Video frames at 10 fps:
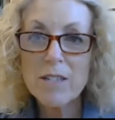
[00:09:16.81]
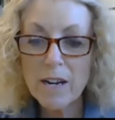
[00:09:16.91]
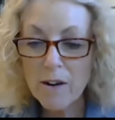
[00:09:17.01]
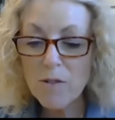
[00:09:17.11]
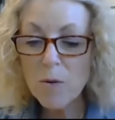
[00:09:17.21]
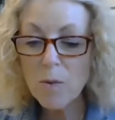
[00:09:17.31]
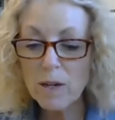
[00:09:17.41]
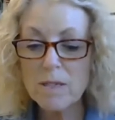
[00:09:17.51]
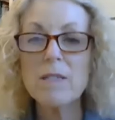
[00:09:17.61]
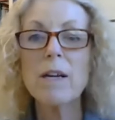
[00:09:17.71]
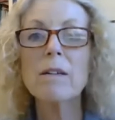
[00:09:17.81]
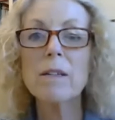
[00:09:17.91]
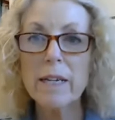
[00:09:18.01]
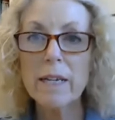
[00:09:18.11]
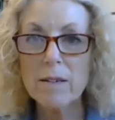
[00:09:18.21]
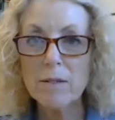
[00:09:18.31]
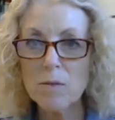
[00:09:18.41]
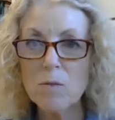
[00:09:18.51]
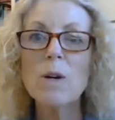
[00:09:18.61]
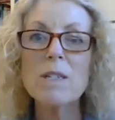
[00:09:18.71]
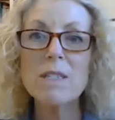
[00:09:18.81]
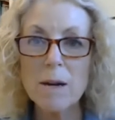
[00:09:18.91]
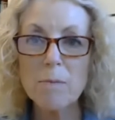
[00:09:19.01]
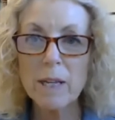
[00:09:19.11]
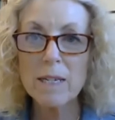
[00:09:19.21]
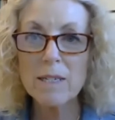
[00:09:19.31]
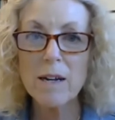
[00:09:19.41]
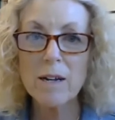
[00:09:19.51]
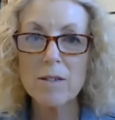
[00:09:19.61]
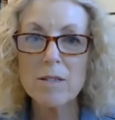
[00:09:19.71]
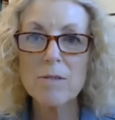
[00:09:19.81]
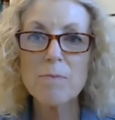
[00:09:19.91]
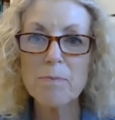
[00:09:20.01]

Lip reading: that everyone suddenly was someplace else.